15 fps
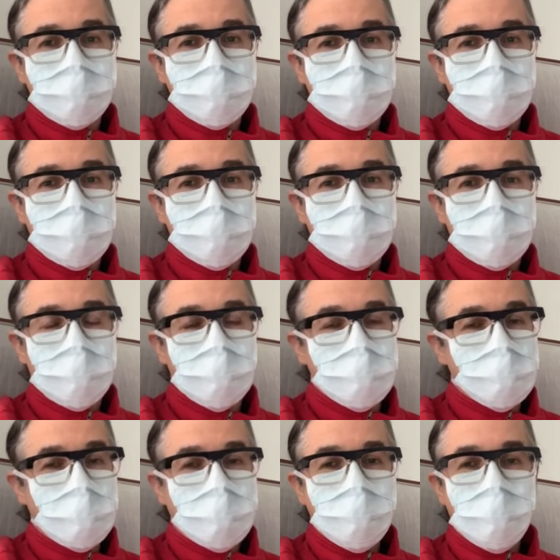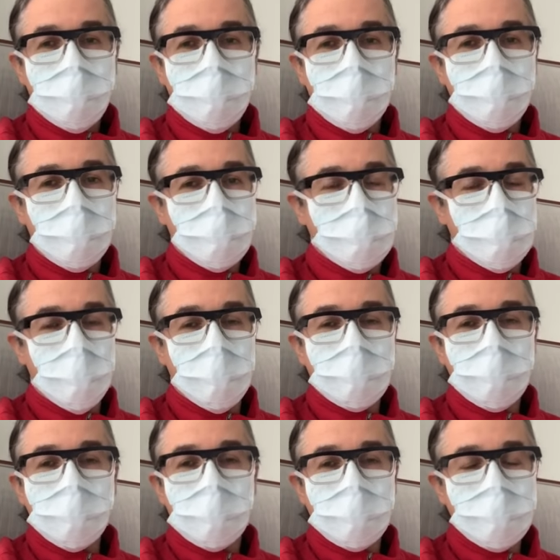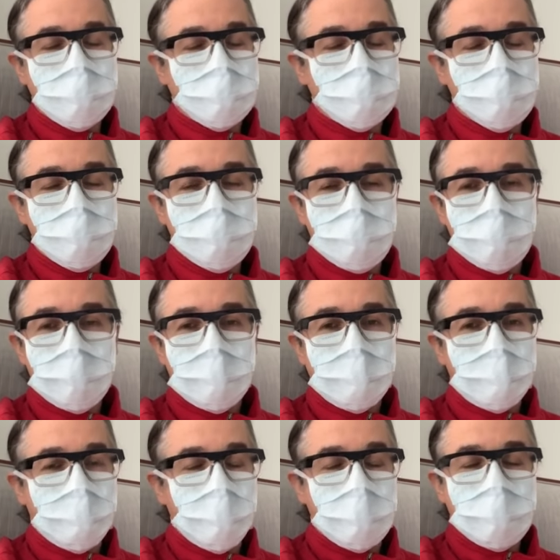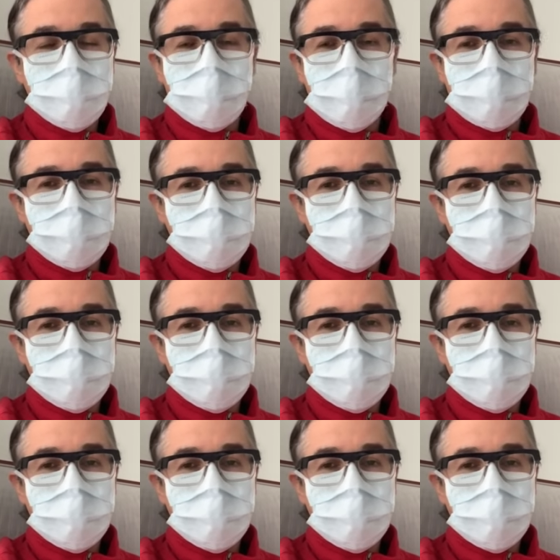But there's still people out there who are anti-vacciners, anti-vaxxers.